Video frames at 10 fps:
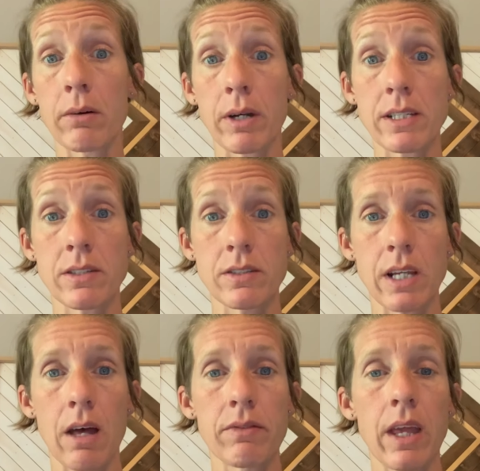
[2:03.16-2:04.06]
racers
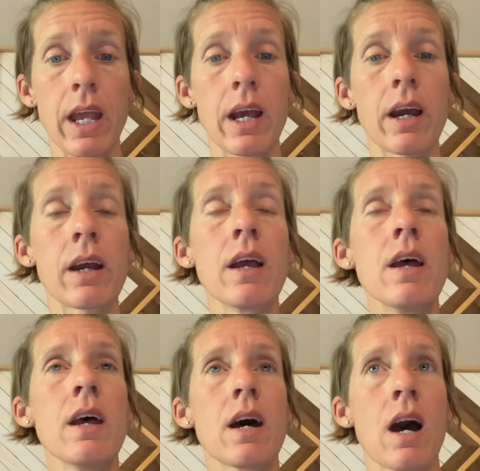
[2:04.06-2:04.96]
out there.
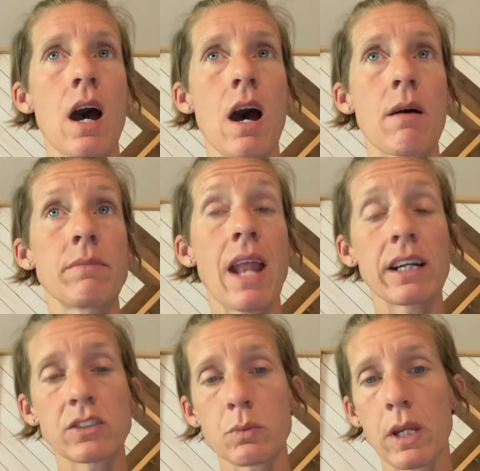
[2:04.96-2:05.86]
Um,
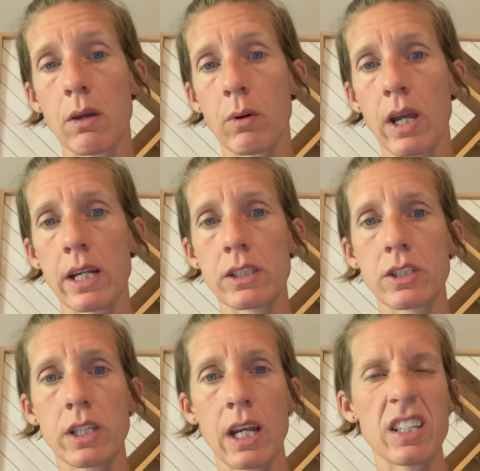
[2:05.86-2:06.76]
next week, we're kind
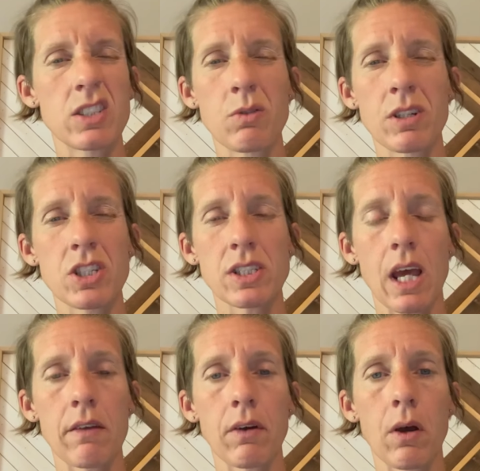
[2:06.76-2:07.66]
of kind of doing just
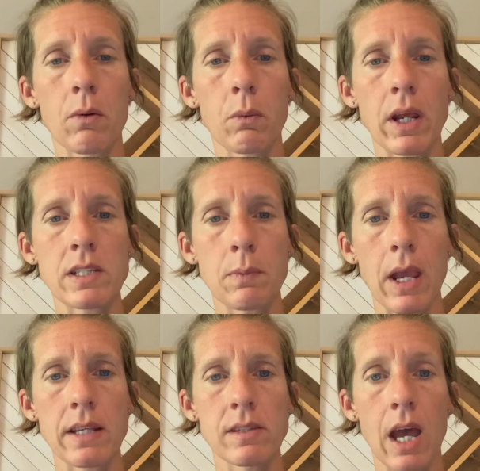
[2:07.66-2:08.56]
kind of a, a race
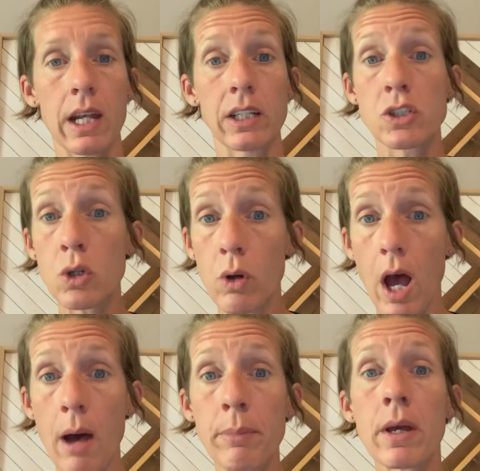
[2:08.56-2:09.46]
pace kind of tune
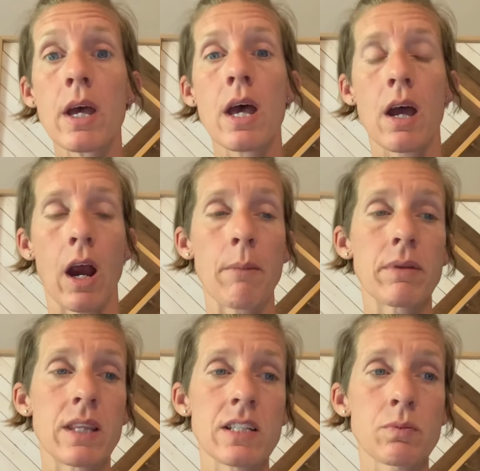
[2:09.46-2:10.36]
up. All right,
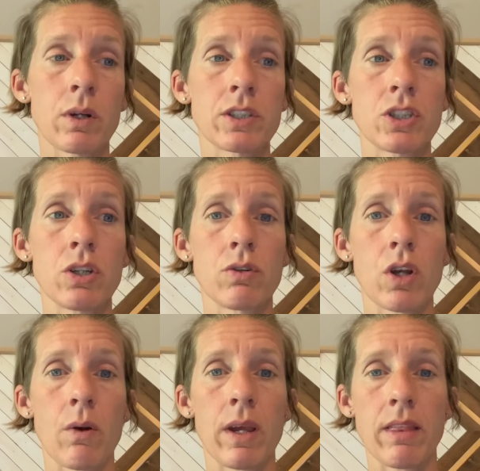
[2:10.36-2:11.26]
but this one too,
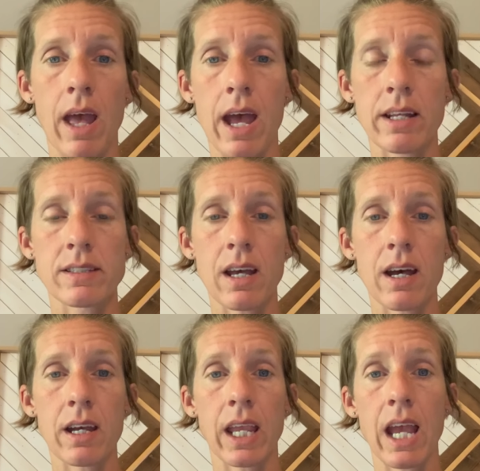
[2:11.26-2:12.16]
knowing that,
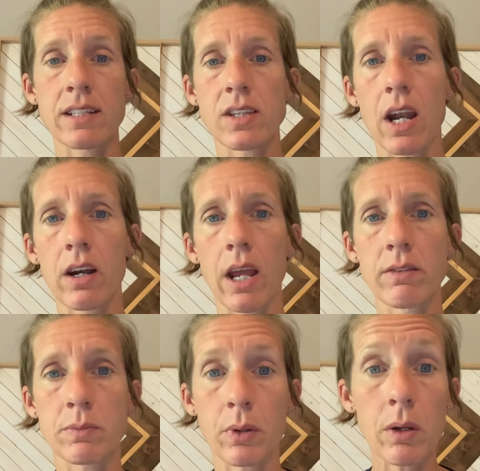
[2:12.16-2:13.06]
uh, again, Saturday
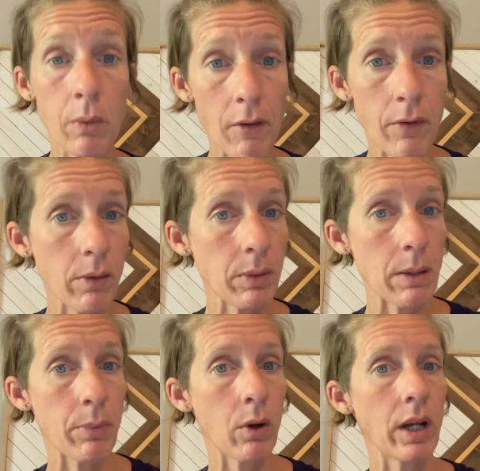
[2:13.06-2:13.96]
was pretty rough on
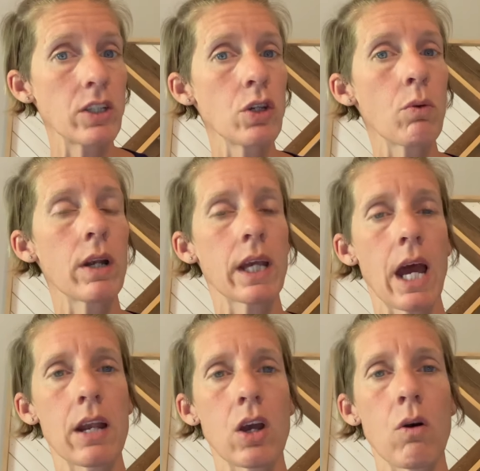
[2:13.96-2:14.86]
people. I do want to
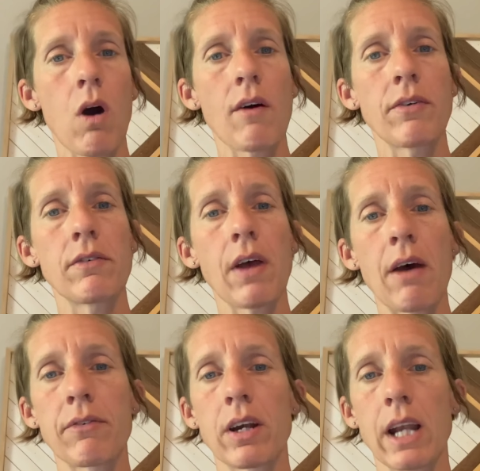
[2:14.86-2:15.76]
kind of go off of
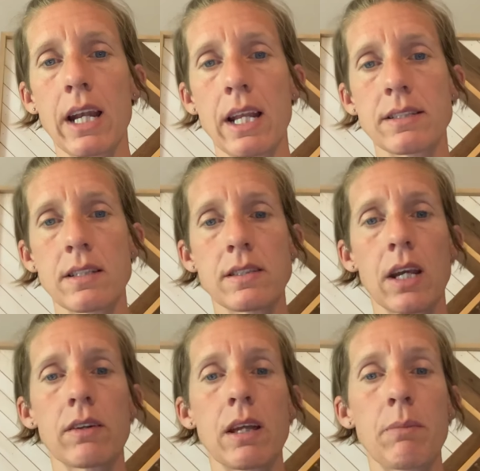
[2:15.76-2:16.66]
effort, not
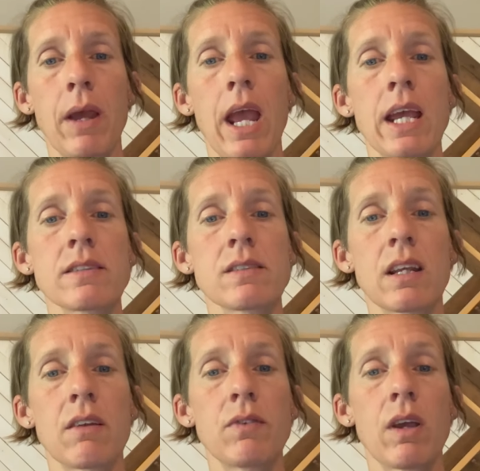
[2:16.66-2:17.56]
necessarily pace.
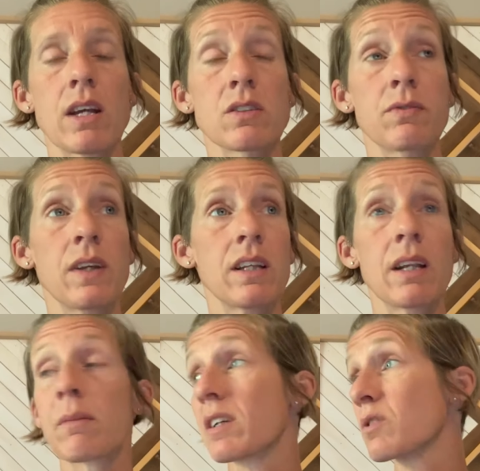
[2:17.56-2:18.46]
And if you guys are feeling
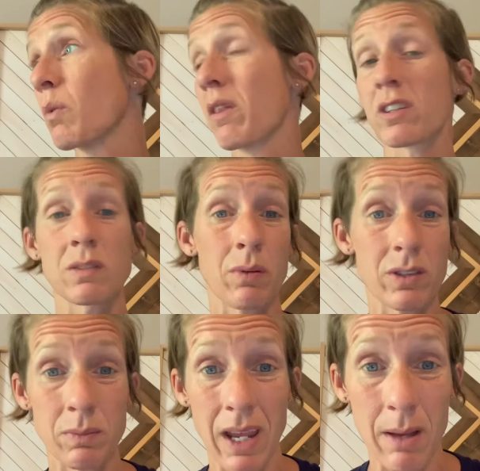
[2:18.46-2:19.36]
it, because the weather's
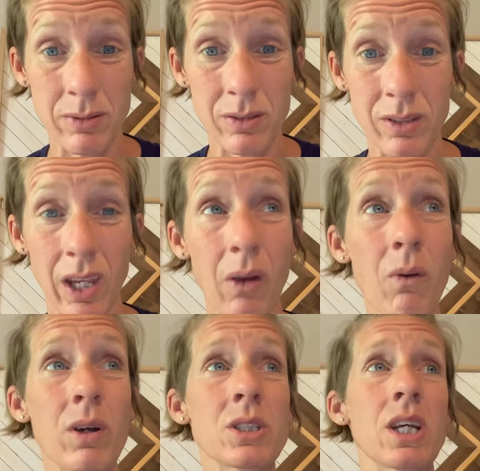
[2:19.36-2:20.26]
supposed to be absolutely
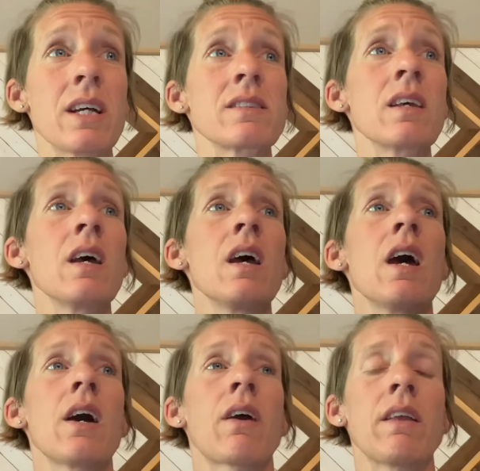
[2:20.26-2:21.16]
gorgeous,
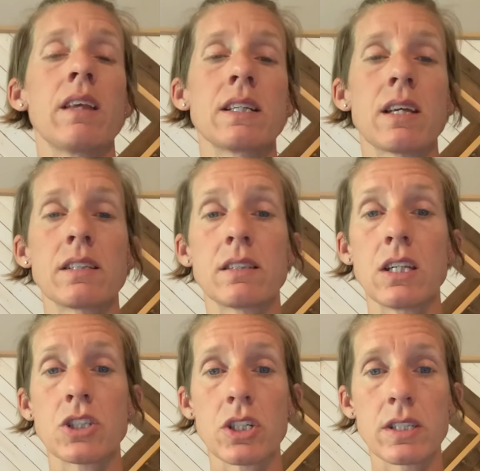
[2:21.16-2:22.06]
all right, the
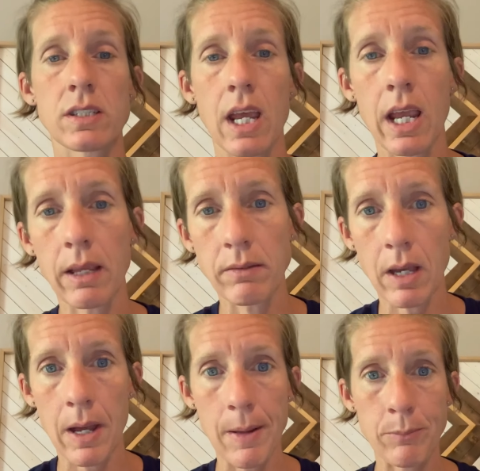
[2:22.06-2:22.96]
intensity should stay
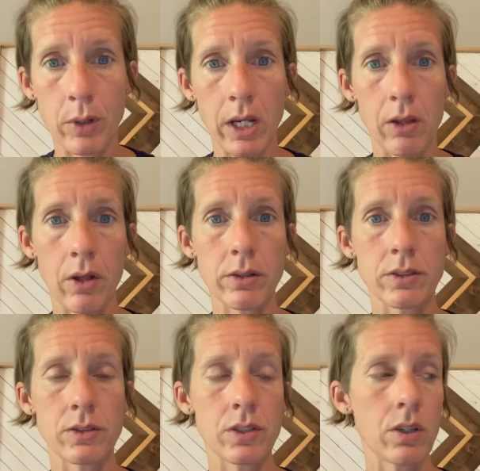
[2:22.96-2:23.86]
um, pretty
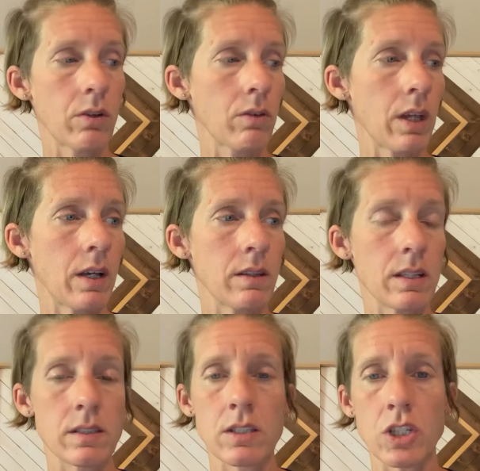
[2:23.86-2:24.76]
close to the,
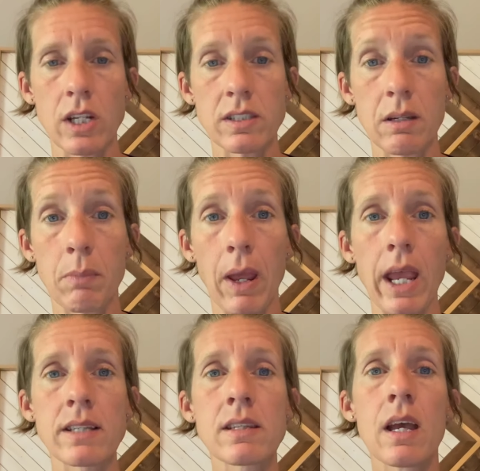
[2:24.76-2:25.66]
the suggested
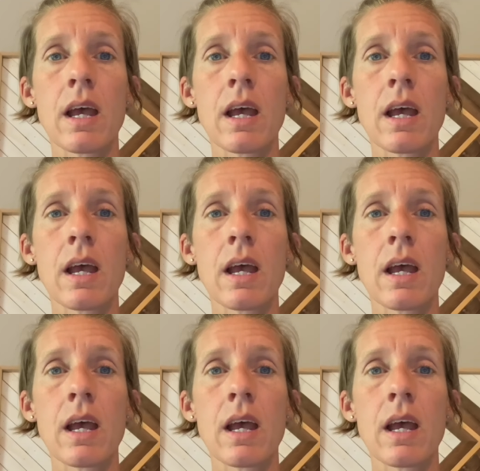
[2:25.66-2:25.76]
pace.